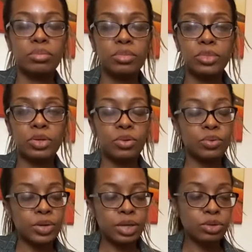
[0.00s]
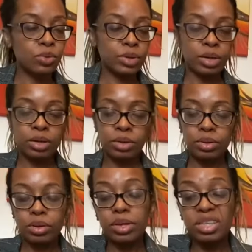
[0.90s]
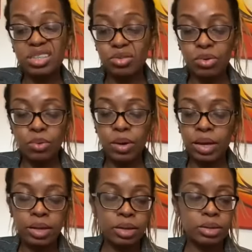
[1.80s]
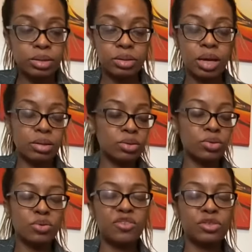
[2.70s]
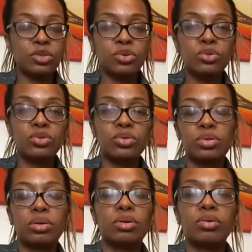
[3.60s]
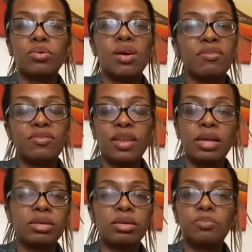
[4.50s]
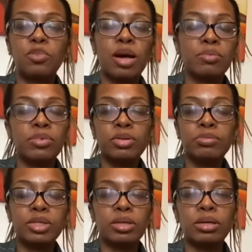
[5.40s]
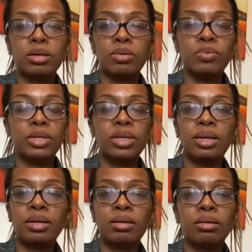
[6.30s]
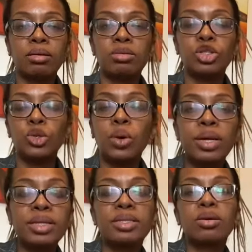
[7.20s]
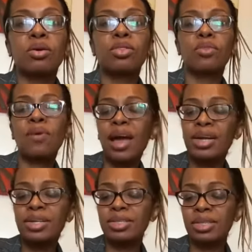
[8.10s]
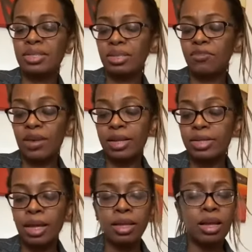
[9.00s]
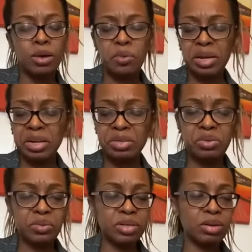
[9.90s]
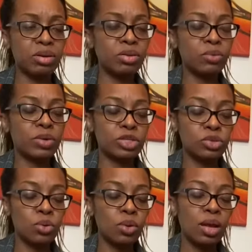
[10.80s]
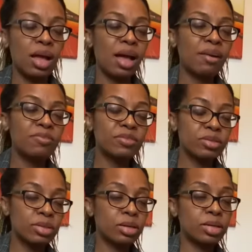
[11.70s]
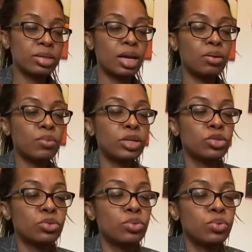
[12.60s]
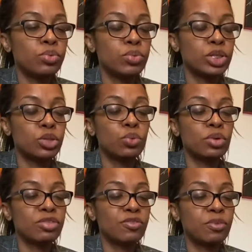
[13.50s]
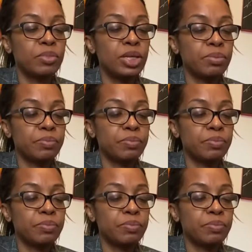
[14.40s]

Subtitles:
We can do it in a easier way that, for those who have like problems with their joints, arthritis and stuff like that, why not do it the other way? So I've done it that way too, which works for me.